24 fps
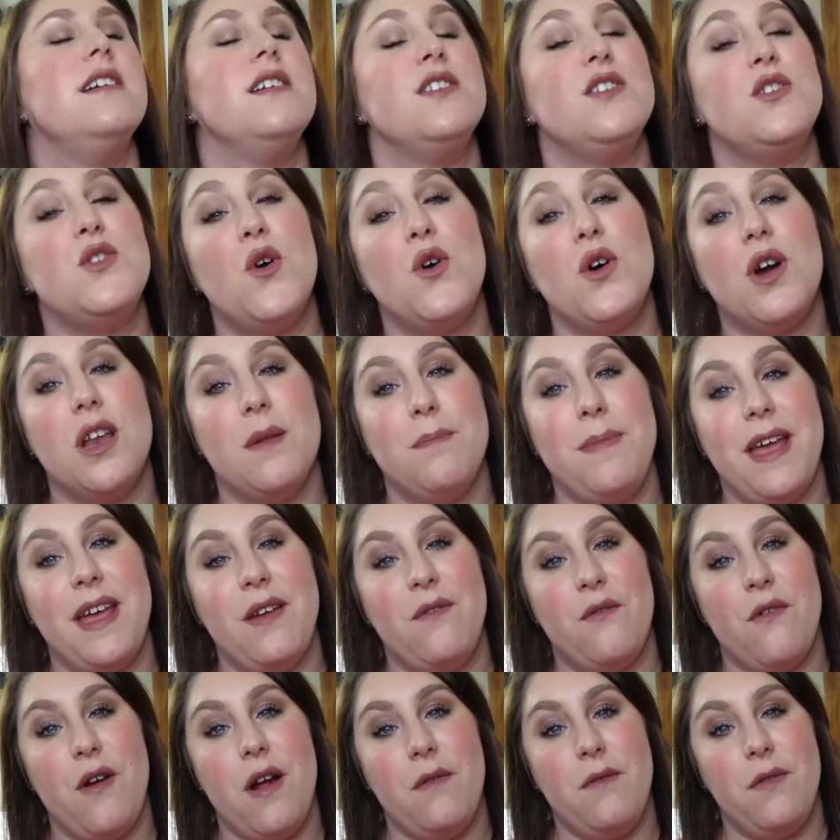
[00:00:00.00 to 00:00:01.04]
It's not going to be
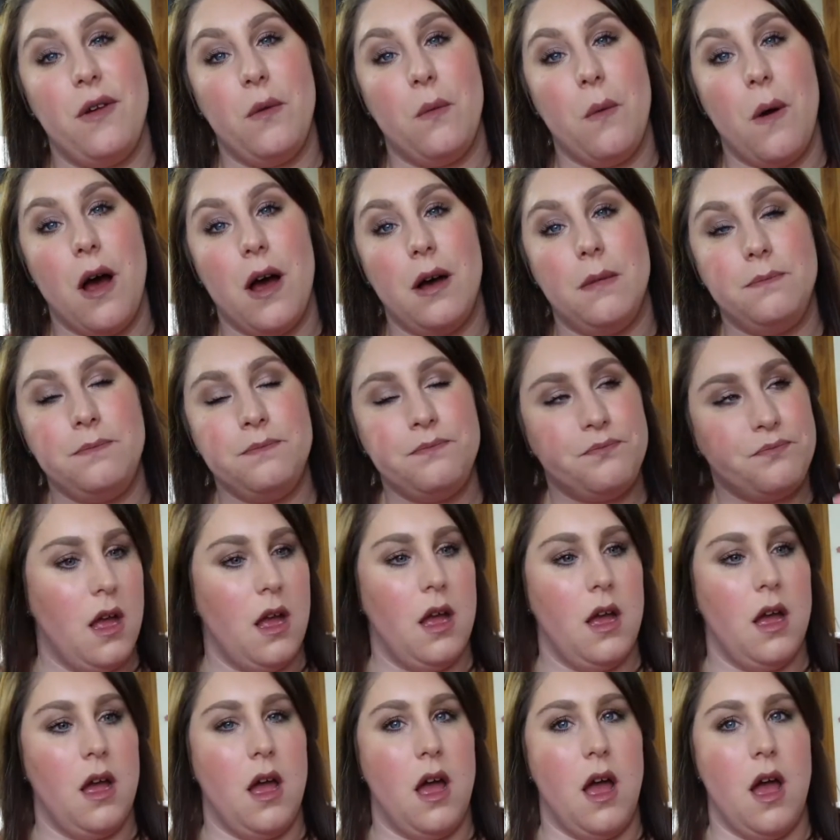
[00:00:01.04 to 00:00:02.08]
for everyone.
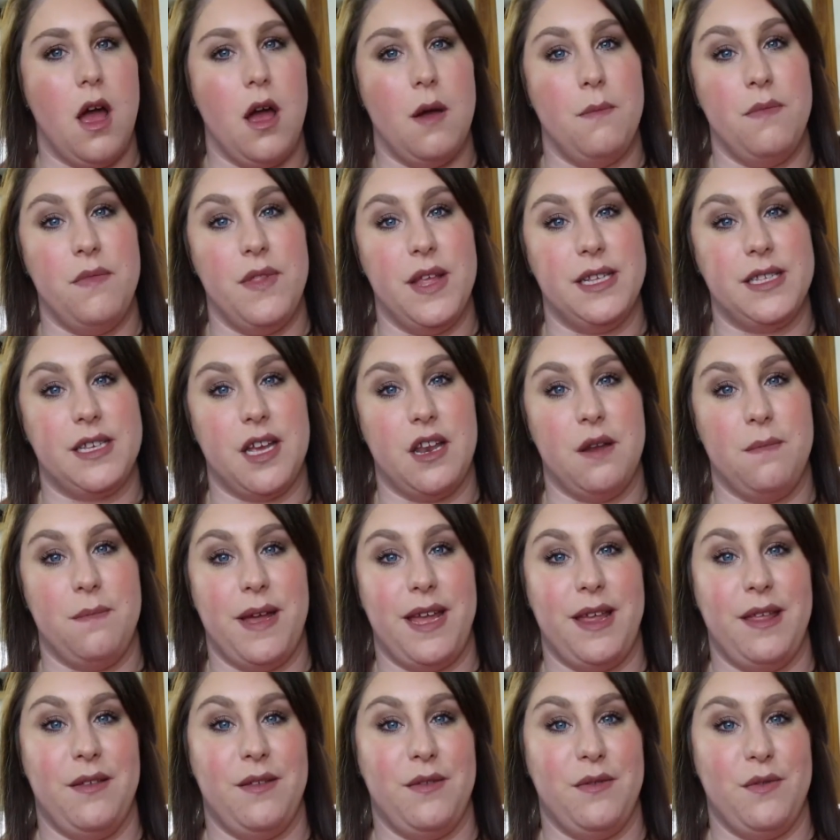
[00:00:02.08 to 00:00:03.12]
Um, there's going to
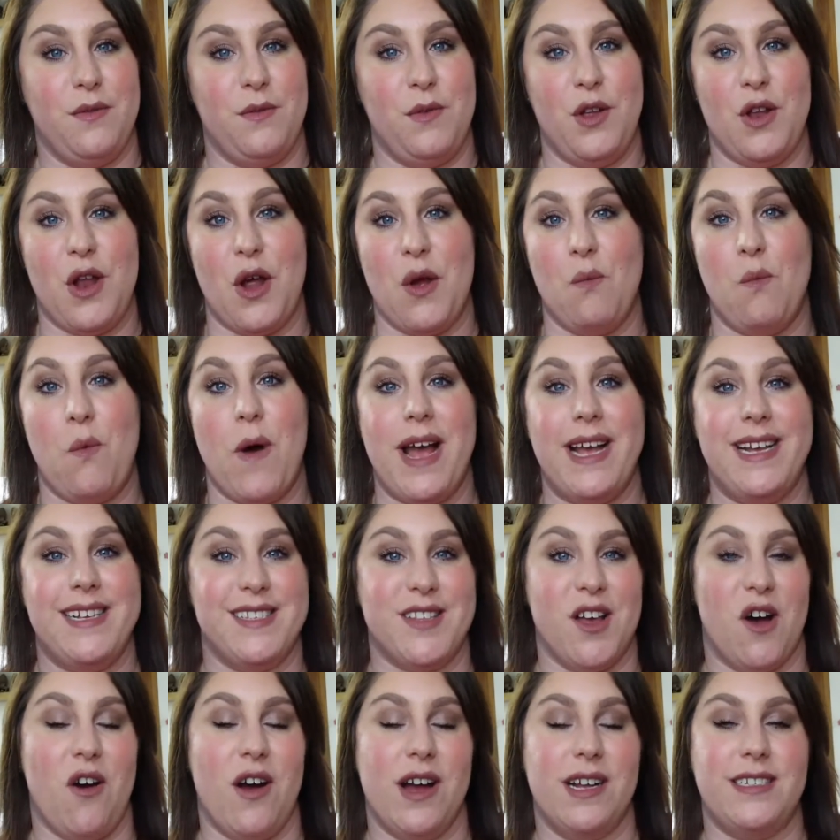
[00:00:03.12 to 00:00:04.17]
be, you know,
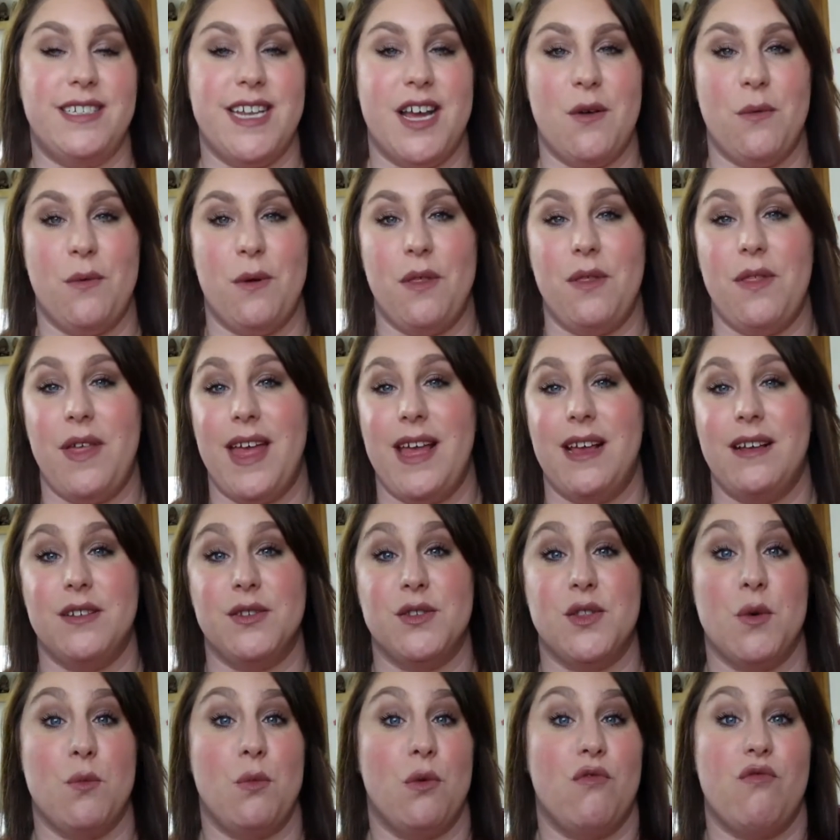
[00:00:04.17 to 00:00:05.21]
ways that I dealt with
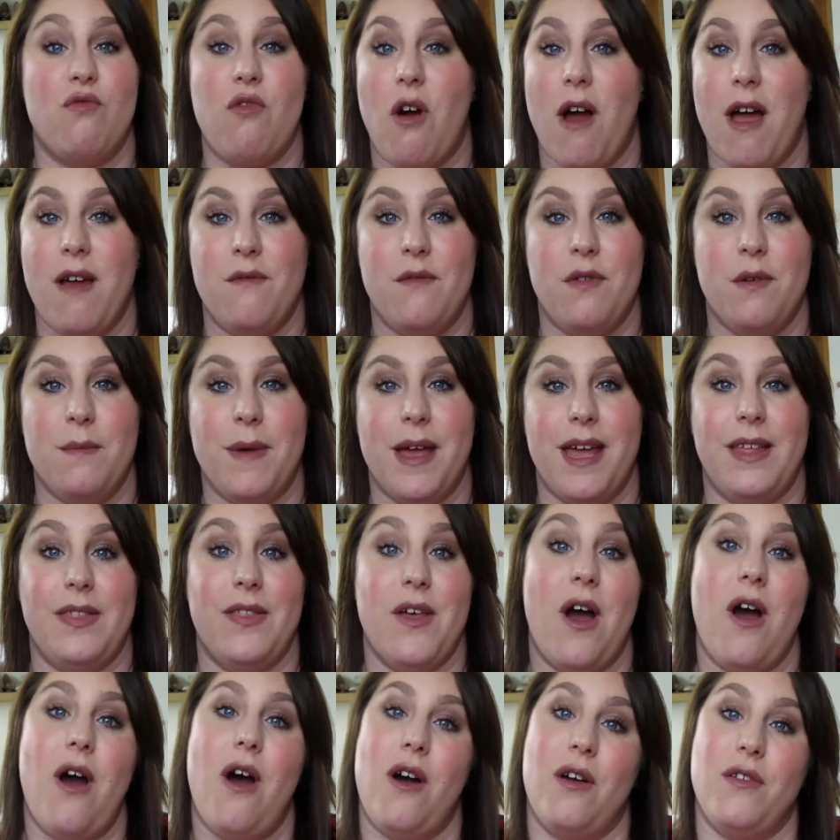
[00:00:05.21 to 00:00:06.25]
things that were right for me
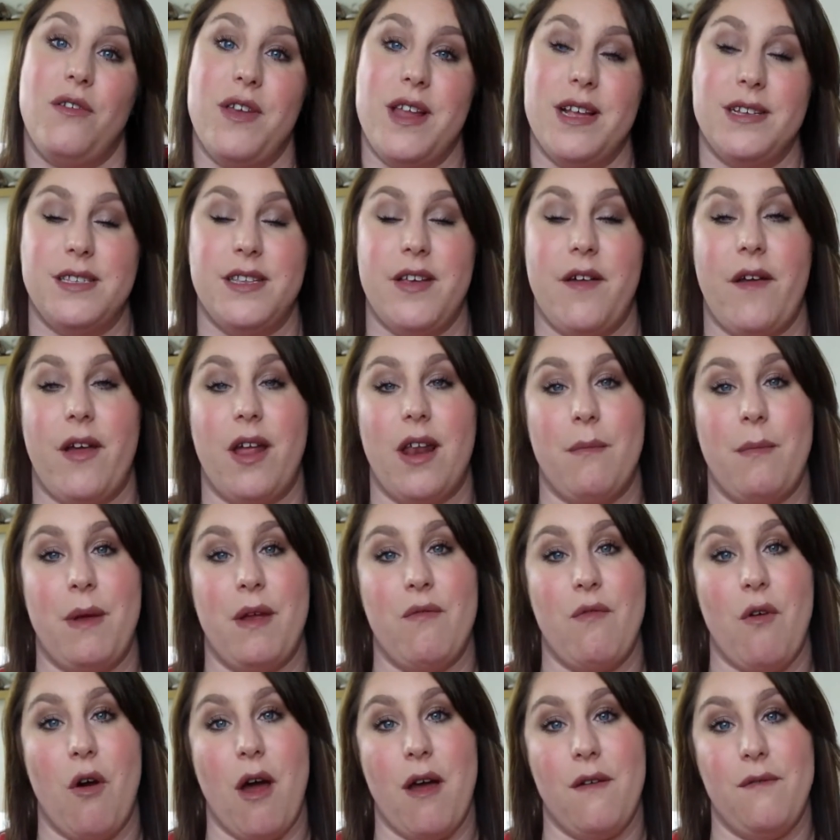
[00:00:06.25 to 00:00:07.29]
that aren't necessarily going to
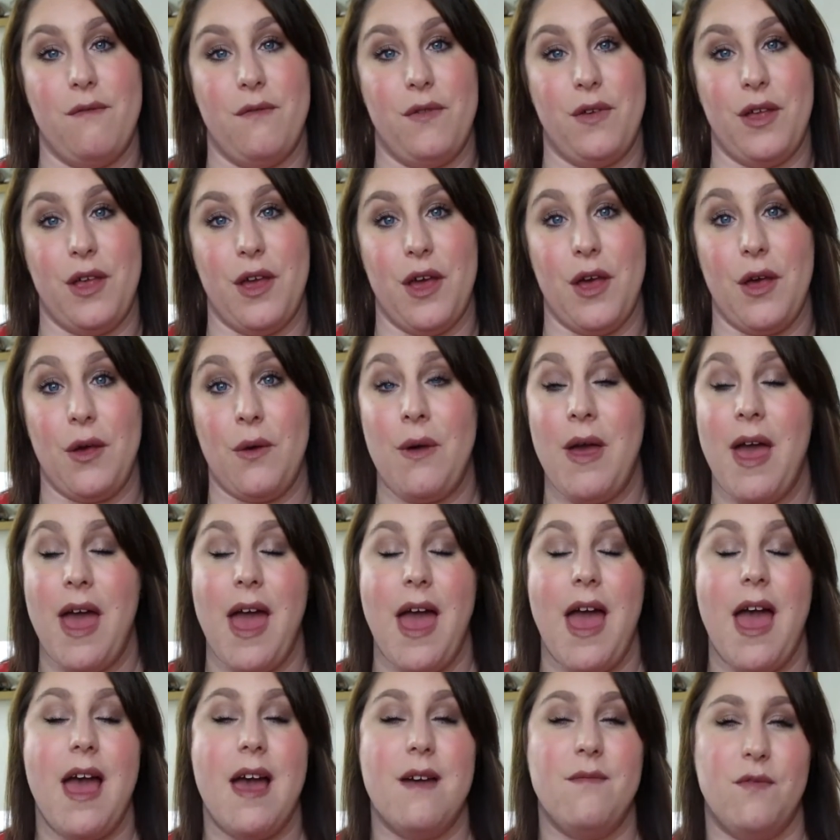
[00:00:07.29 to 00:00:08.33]
be right for you,
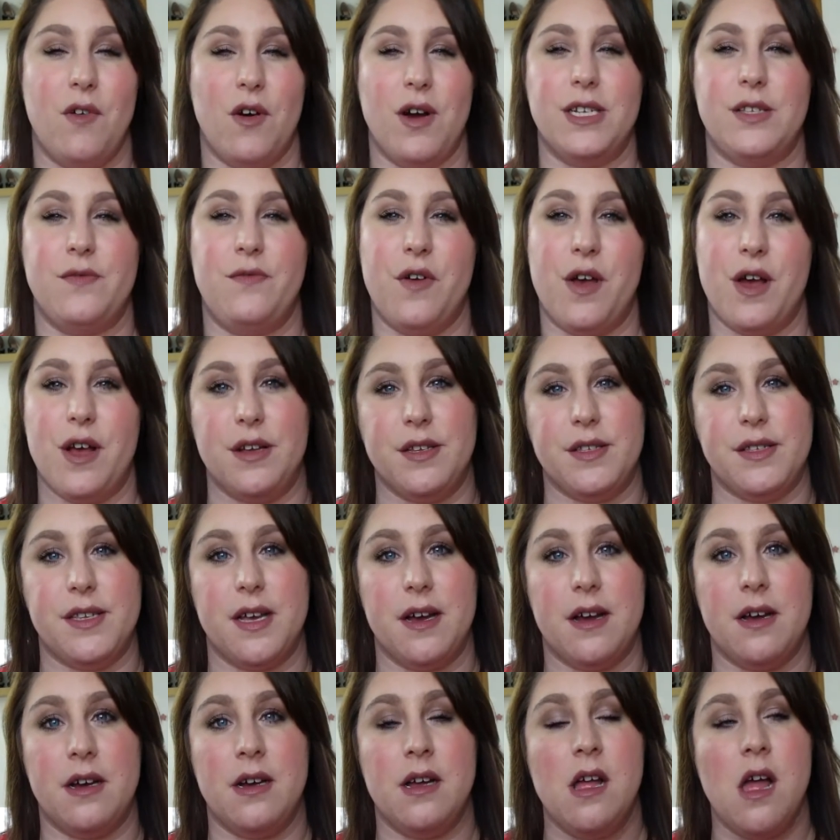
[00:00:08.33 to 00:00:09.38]
and vice
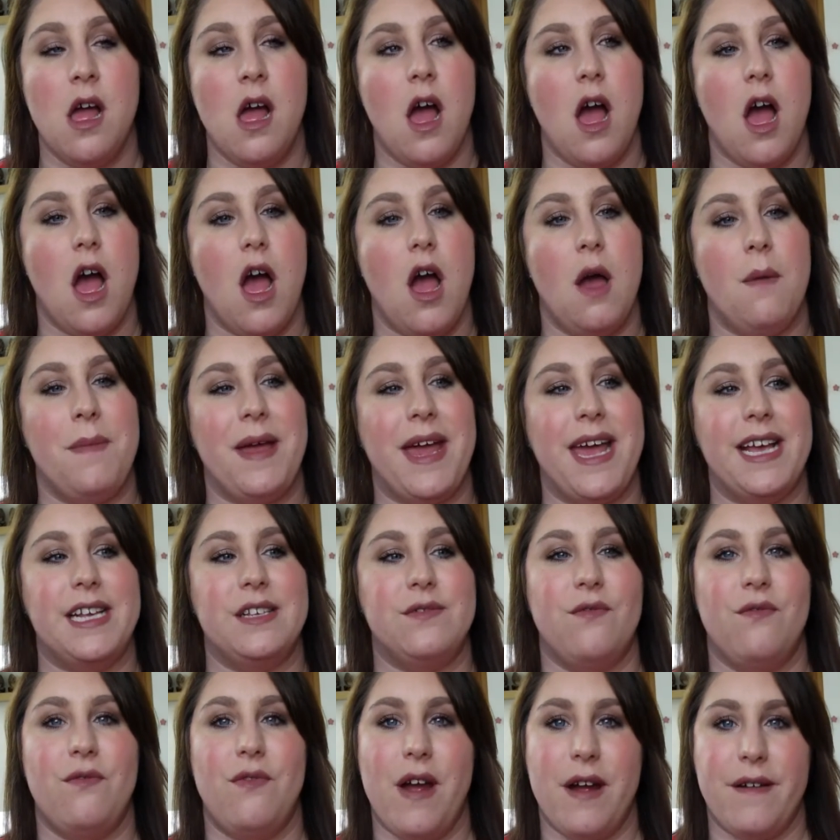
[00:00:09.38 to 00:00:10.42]
versa. Um, it
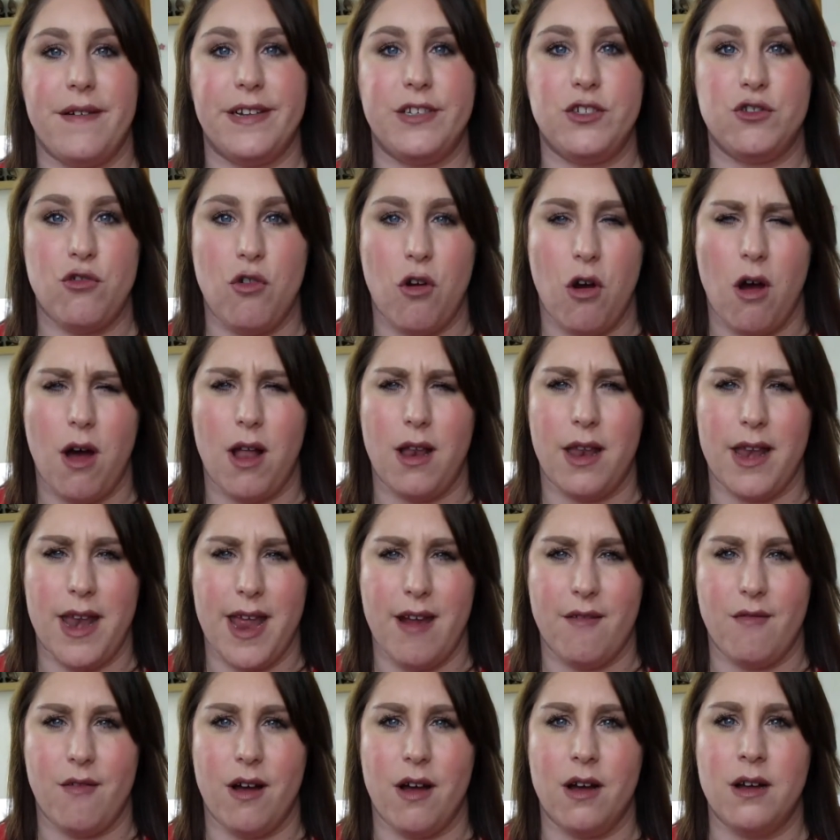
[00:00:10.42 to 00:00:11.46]
is very trial and
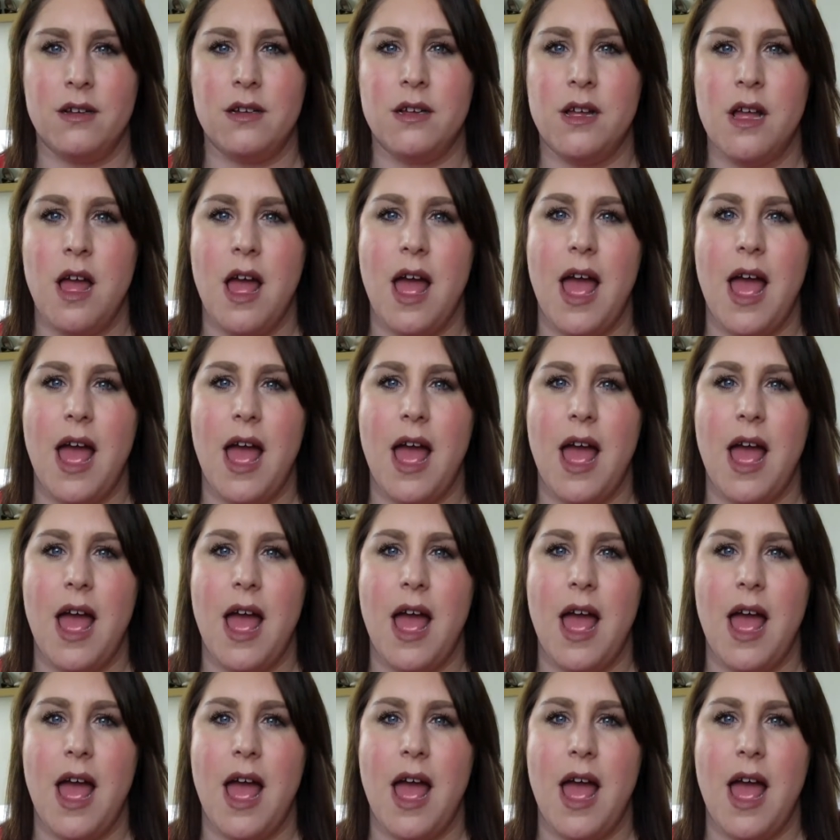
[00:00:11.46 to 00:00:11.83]
error.